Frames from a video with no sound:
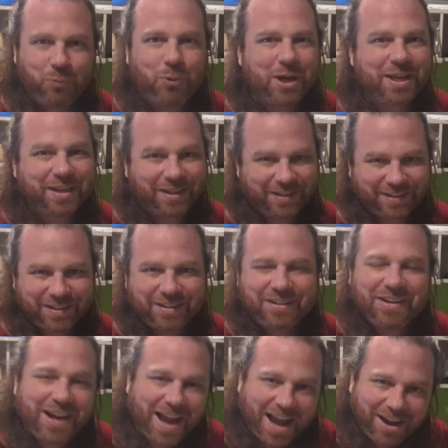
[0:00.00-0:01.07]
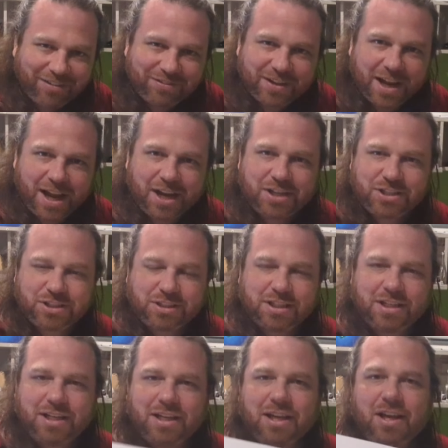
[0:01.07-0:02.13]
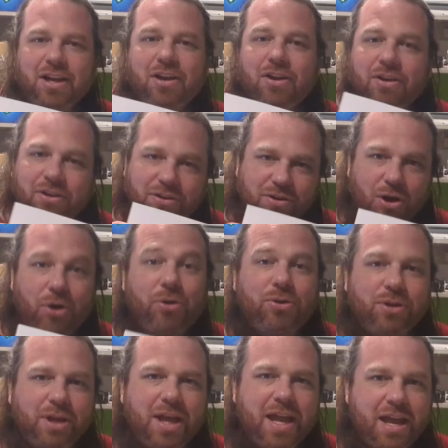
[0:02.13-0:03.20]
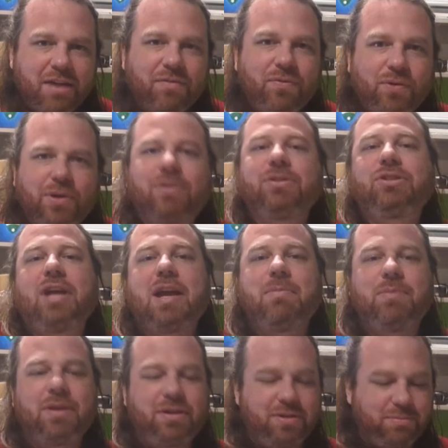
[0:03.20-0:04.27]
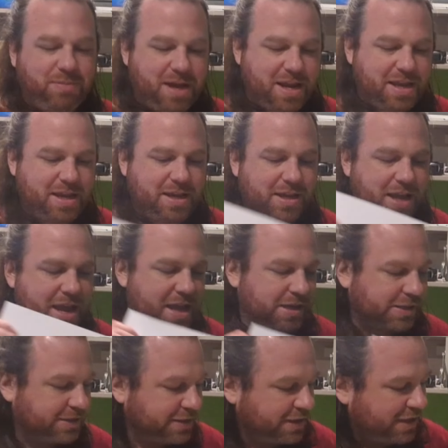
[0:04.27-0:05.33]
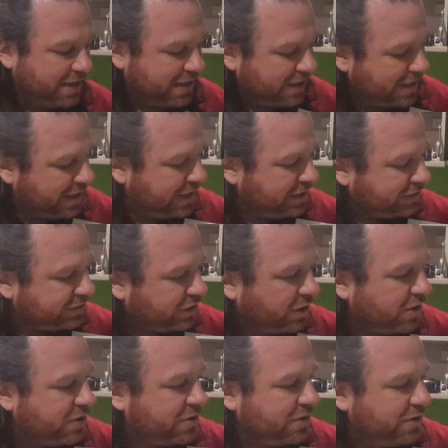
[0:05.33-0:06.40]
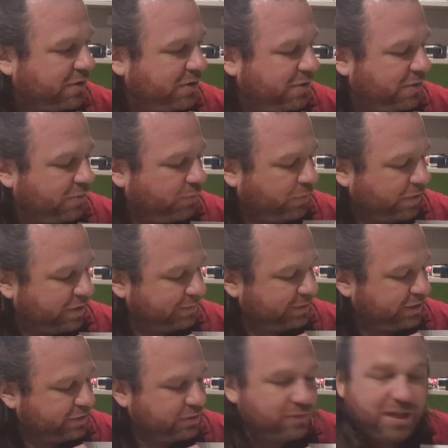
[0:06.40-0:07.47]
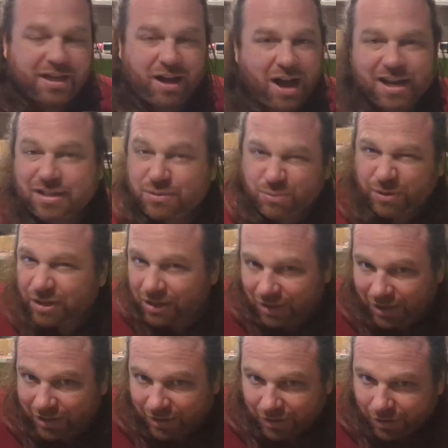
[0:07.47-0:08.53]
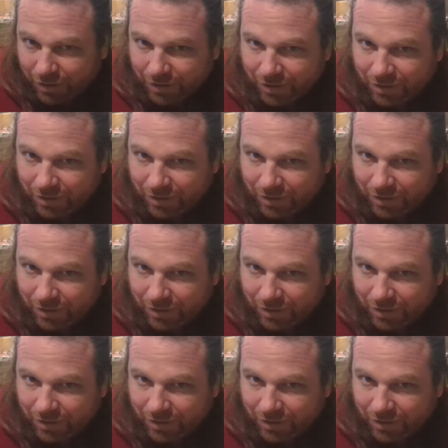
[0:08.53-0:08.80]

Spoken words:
wing it. You have to actually know the airfoil shape that you're making. And so what I'm going to do, like, I just want a glider.